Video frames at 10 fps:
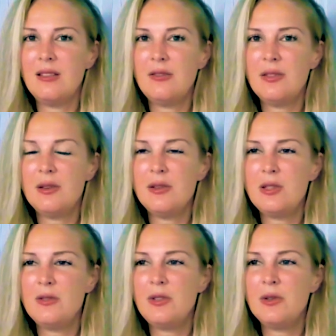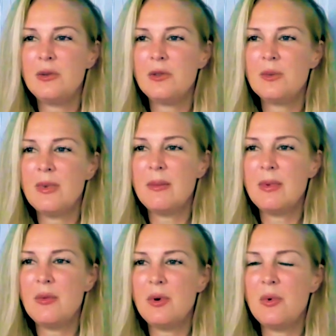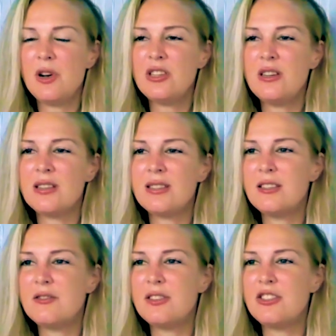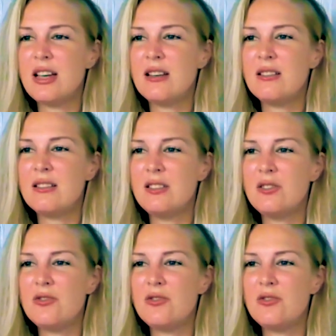And for those of you also maybe were watching us in different channels and you